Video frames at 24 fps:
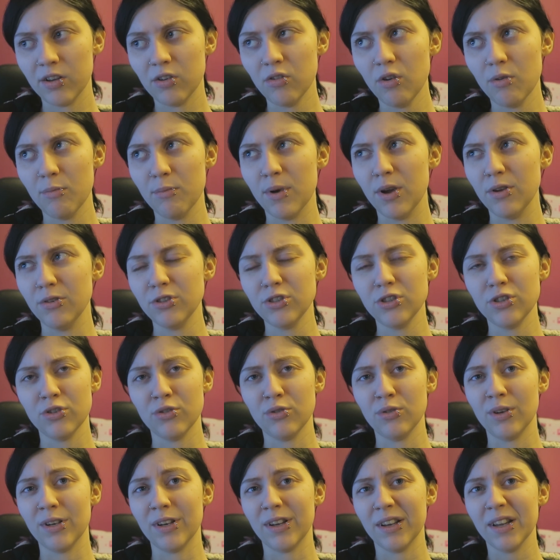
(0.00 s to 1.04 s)
I got
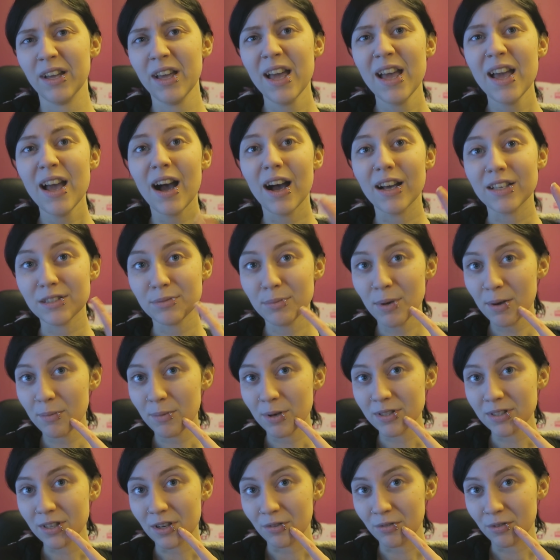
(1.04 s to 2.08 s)
emotional, and I smacked
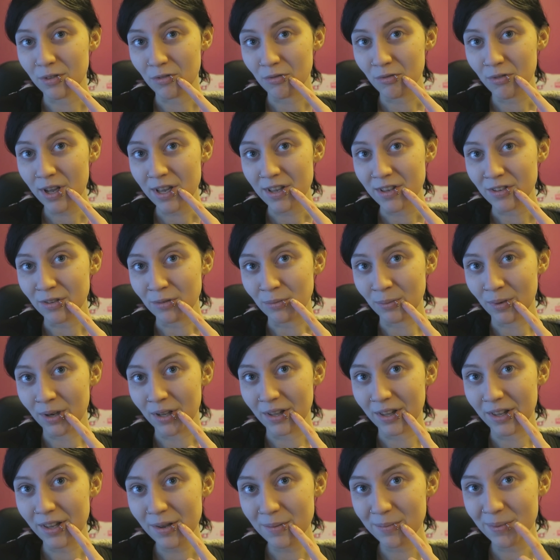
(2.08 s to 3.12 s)
myself in the face on
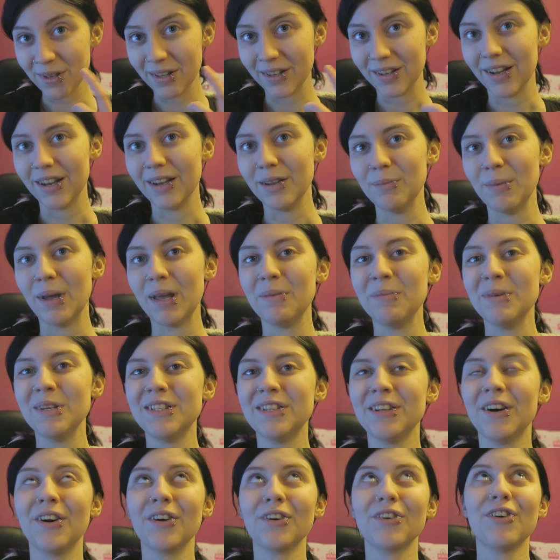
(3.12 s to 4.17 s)
my lip, and then it made me
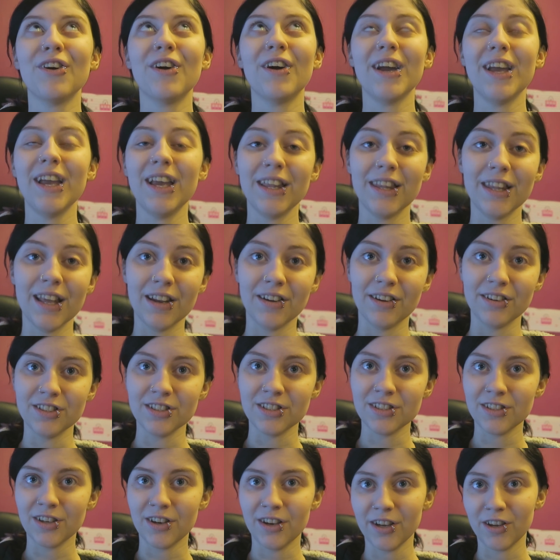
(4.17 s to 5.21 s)
start crying, and then I
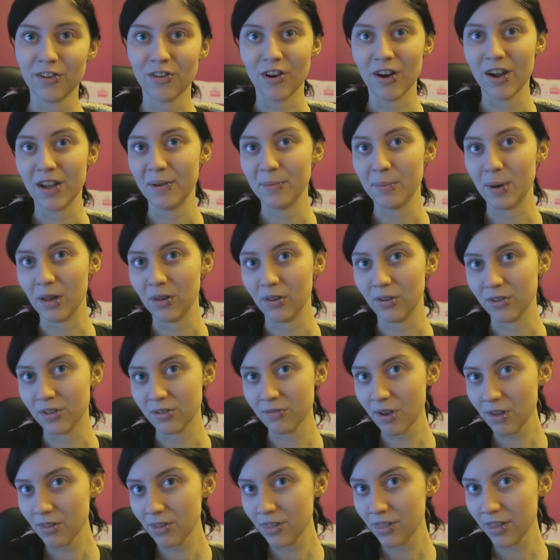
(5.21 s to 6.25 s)
just started crying about
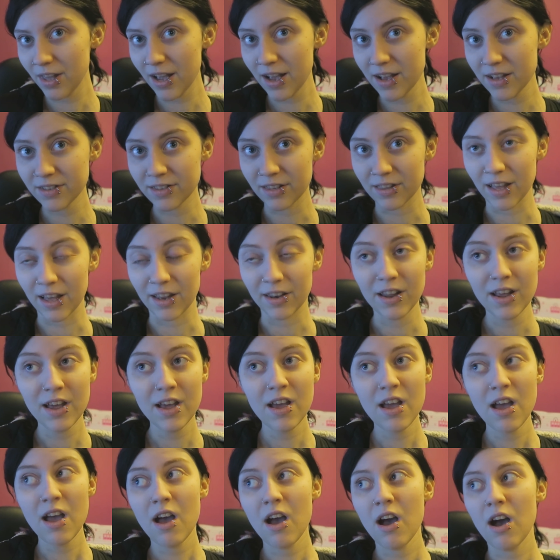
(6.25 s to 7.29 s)
loads of other things. So then
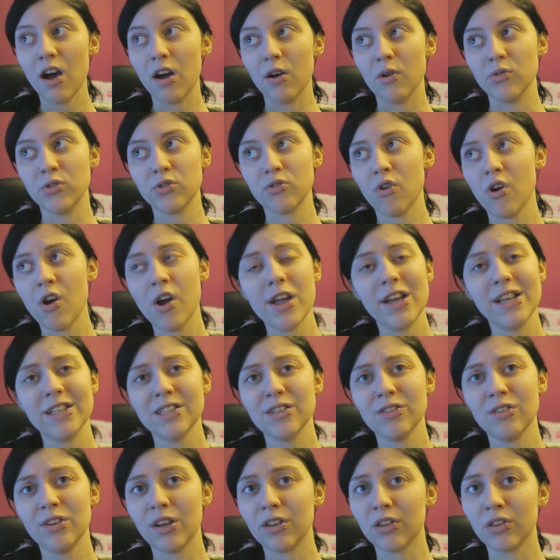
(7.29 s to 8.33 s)
I was crying
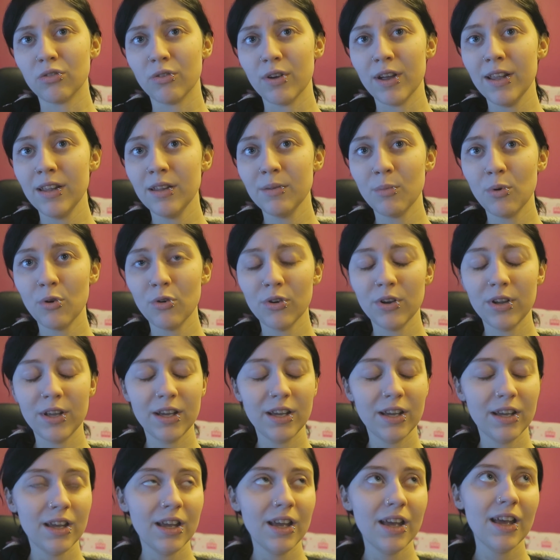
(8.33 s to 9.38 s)
until like 3 in the
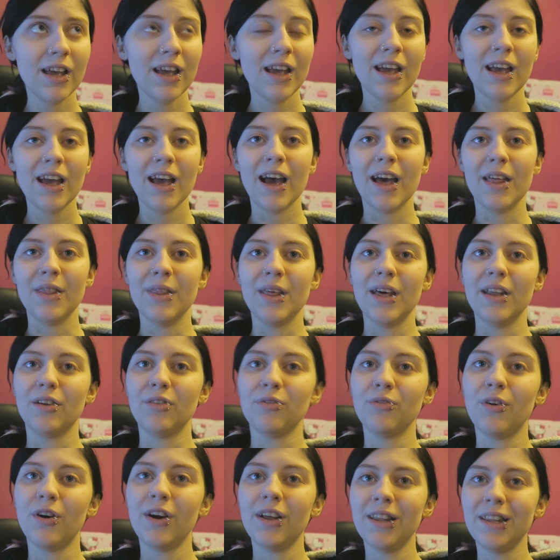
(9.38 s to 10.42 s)
morning, and then
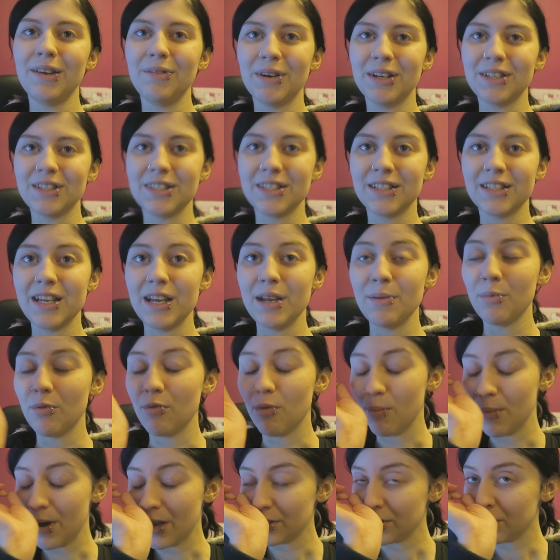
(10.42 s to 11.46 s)
I finally went to sleep
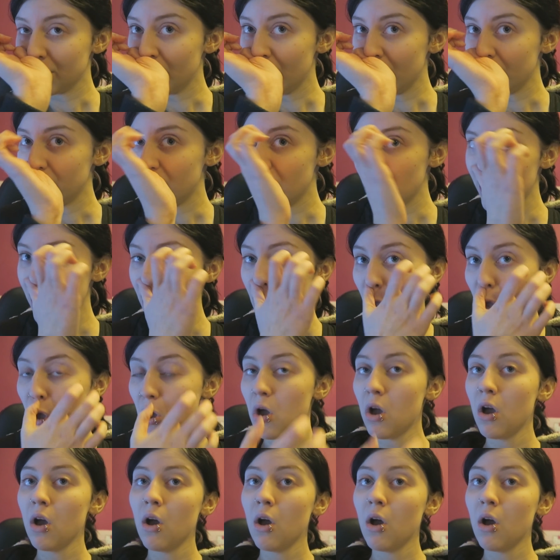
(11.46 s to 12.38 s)
with a massive headache,